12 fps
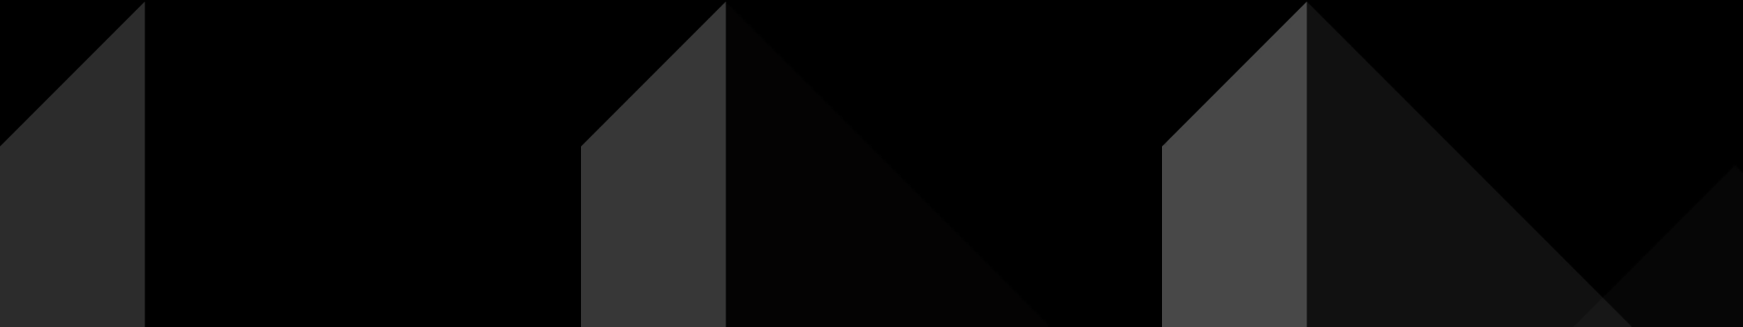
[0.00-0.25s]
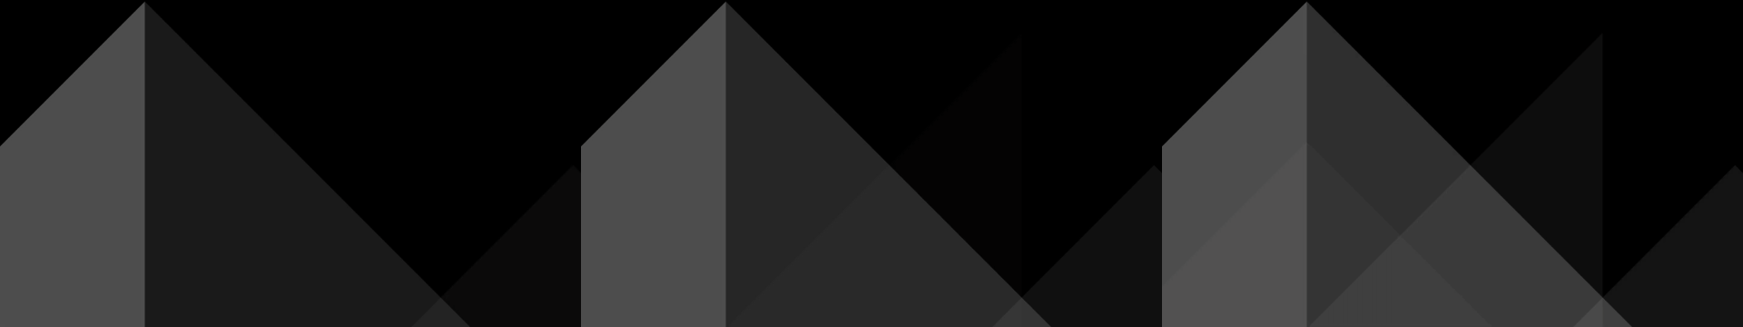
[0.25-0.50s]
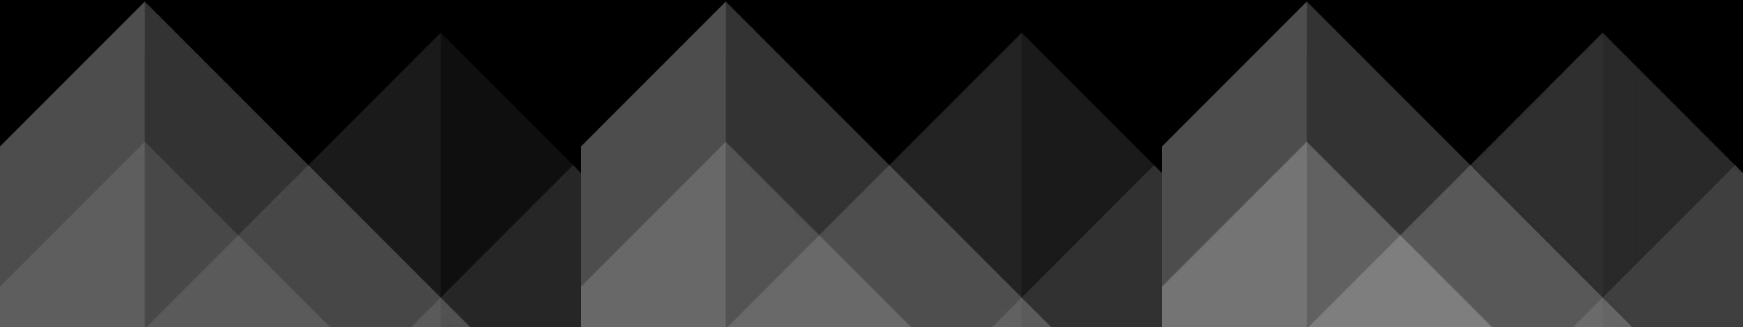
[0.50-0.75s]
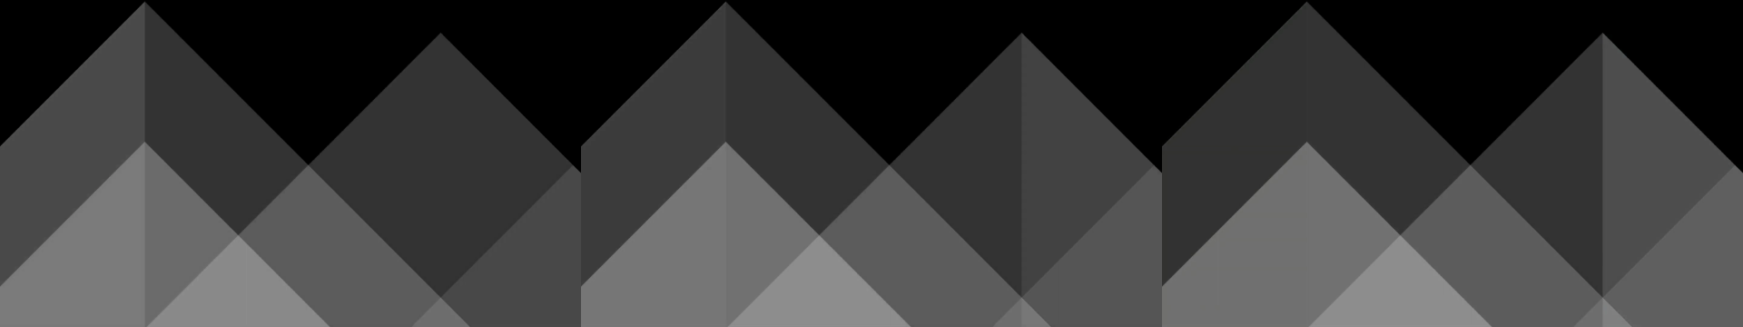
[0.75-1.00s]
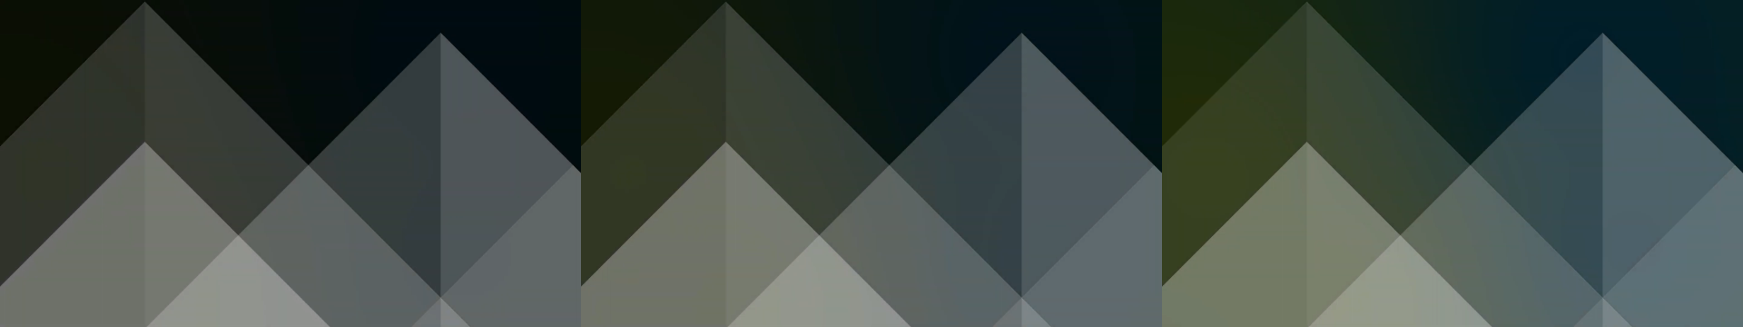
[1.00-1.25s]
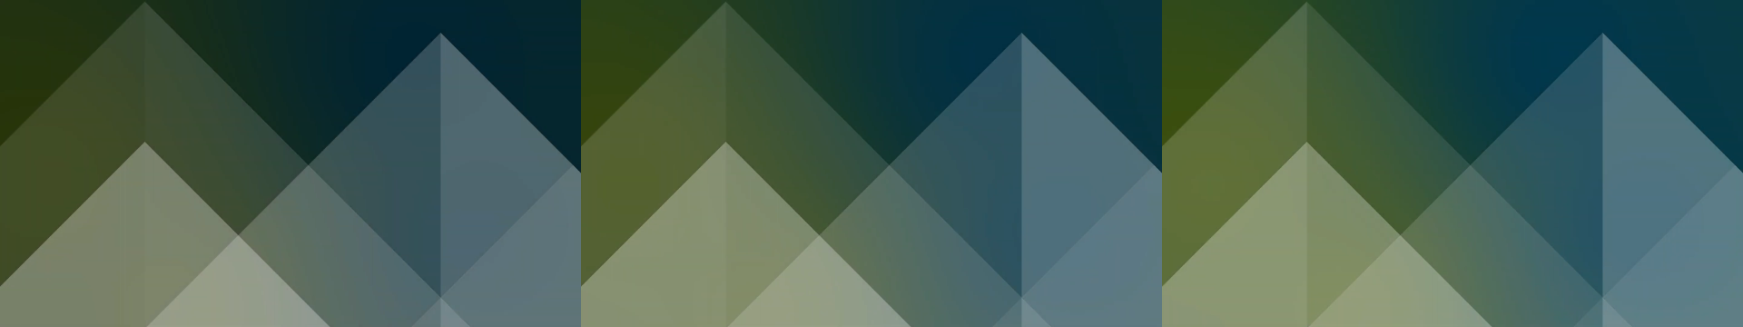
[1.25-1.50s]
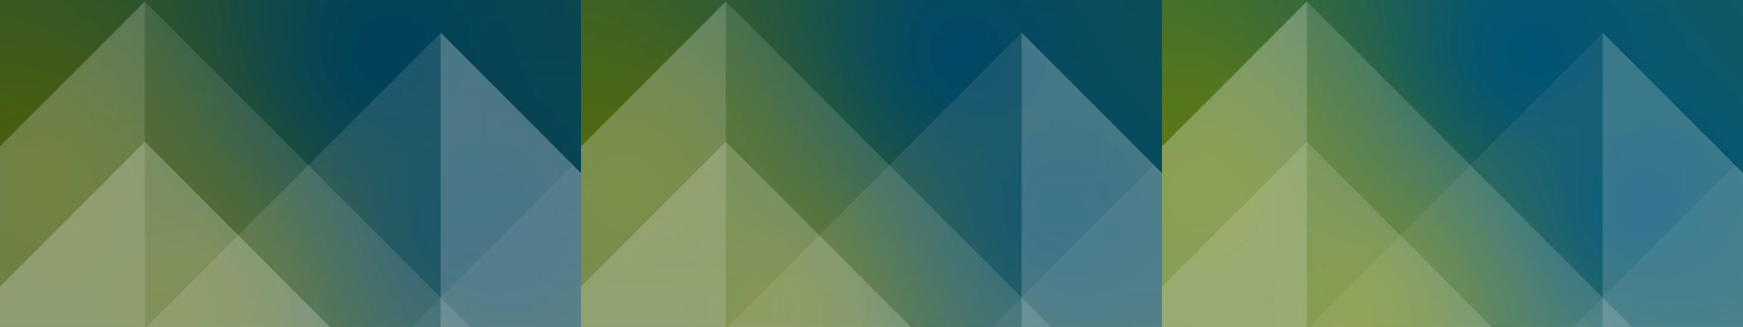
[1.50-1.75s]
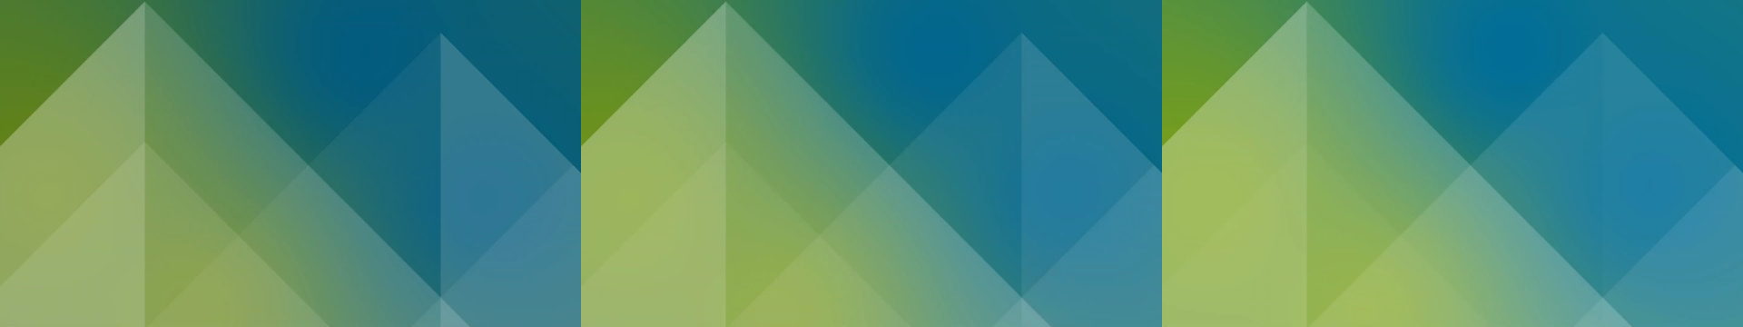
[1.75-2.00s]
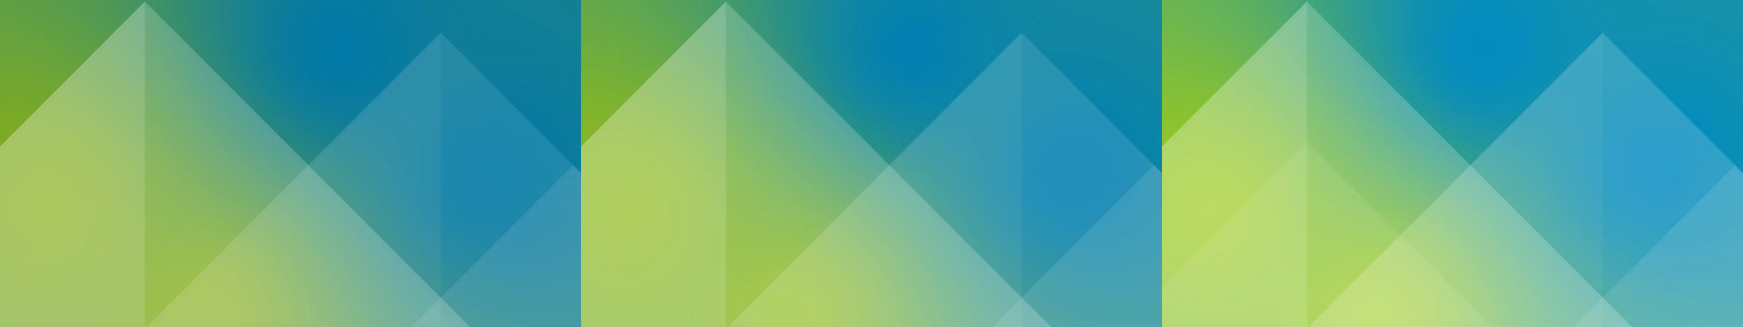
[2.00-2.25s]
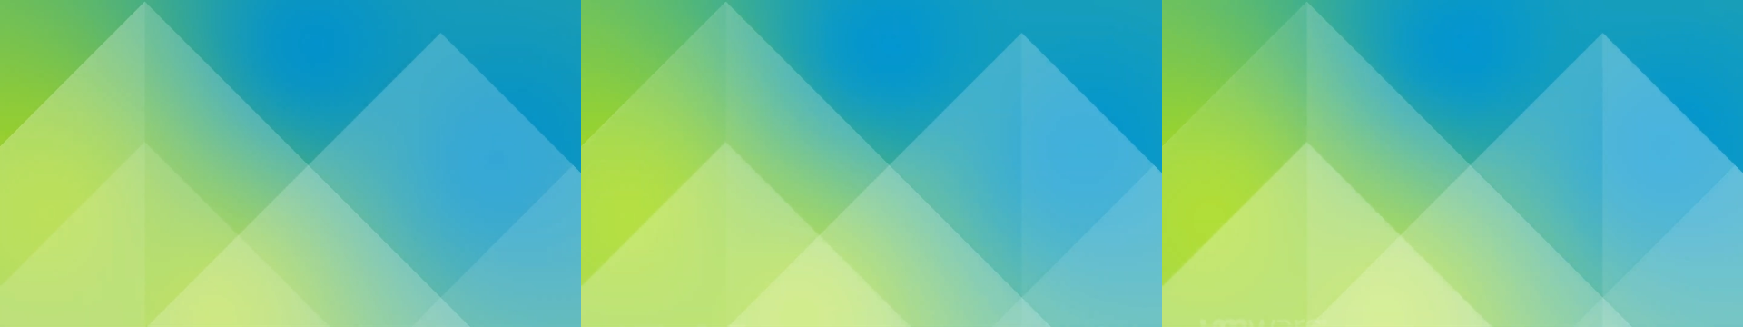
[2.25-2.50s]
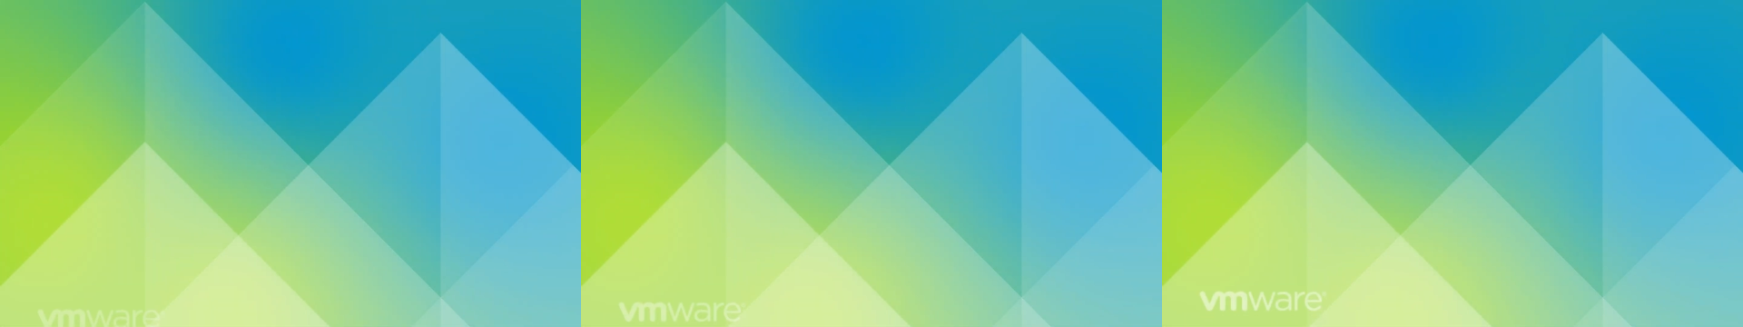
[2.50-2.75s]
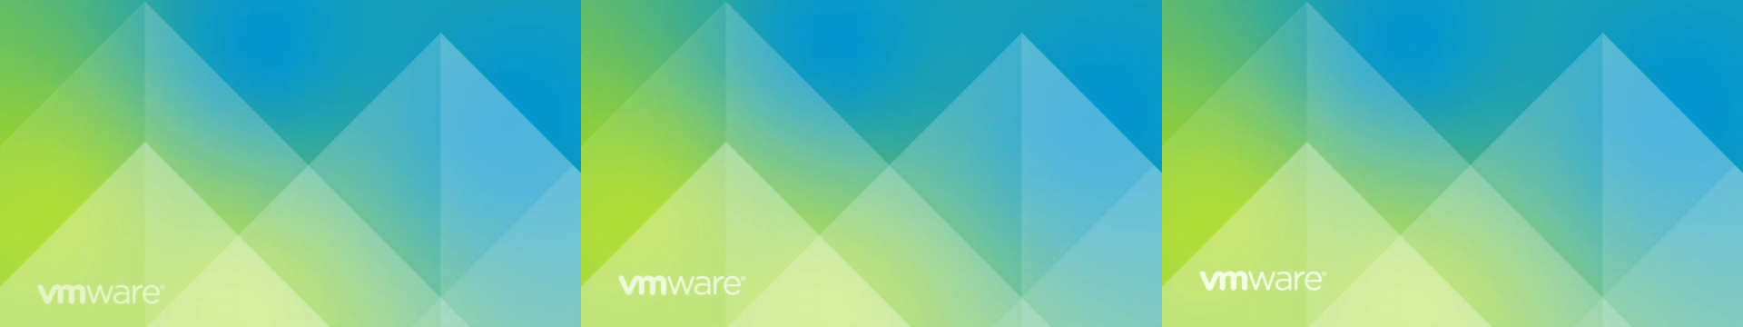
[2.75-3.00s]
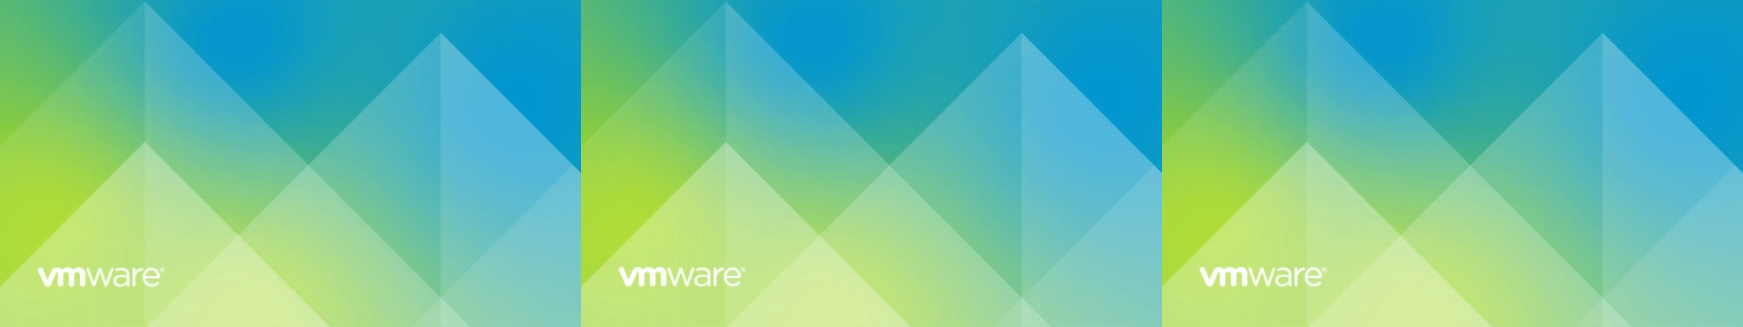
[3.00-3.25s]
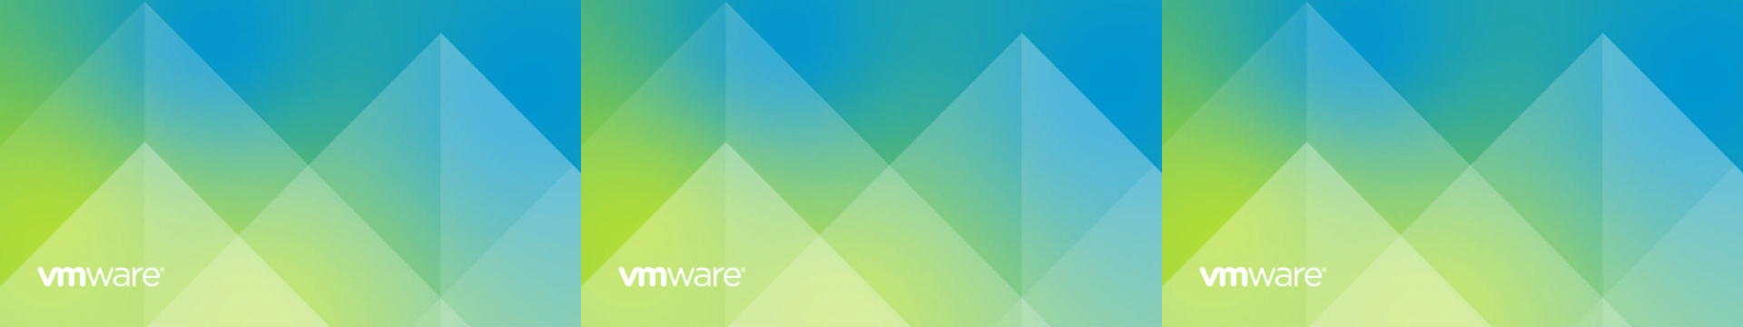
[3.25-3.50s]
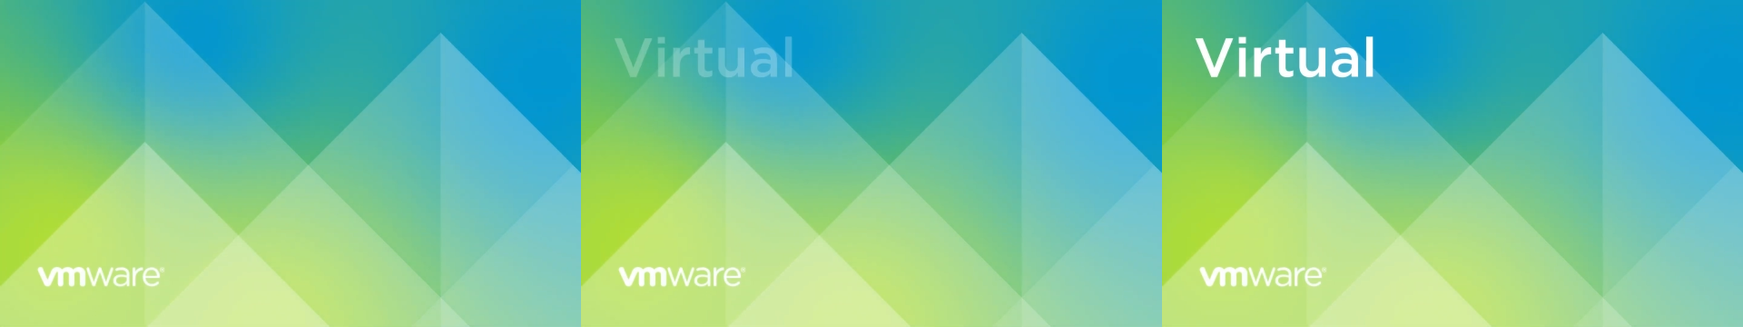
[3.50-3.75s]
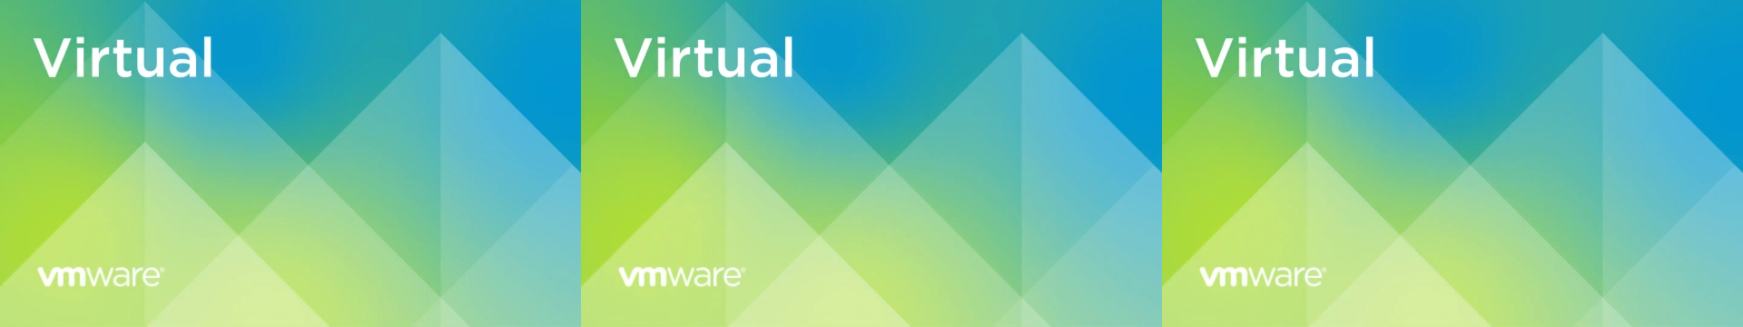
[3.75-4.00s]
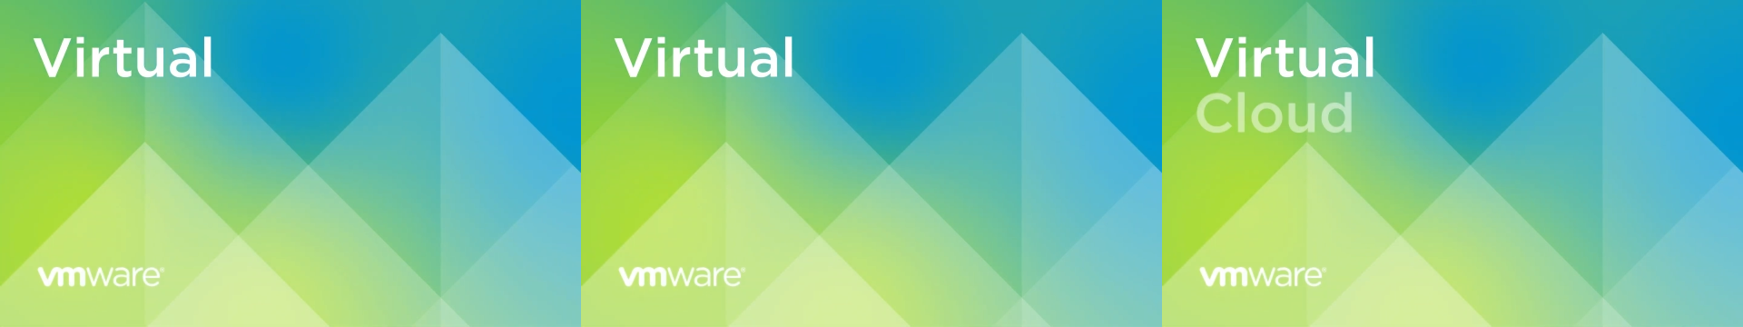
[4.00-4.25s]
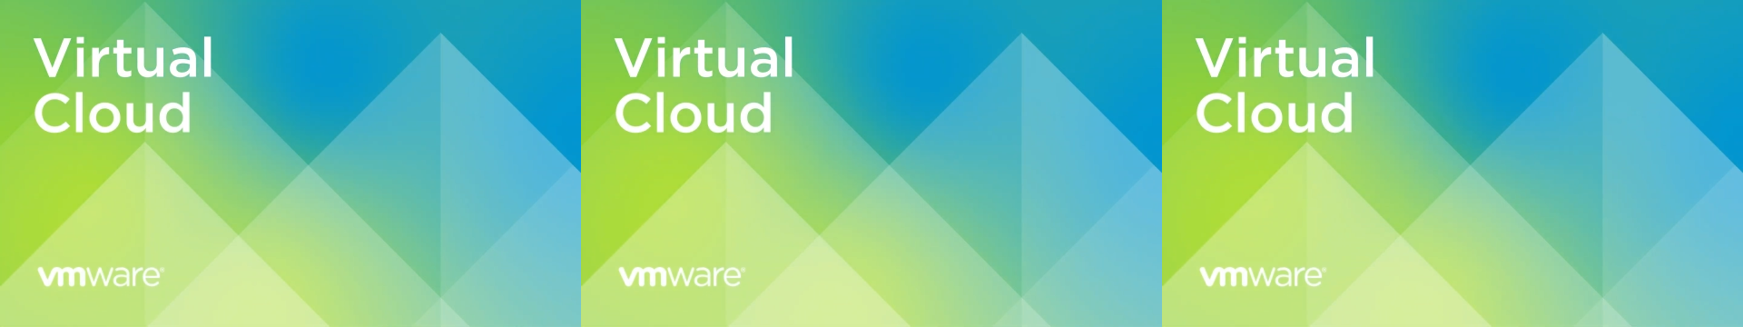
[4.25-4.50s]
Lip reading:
[unreadable: no face in view]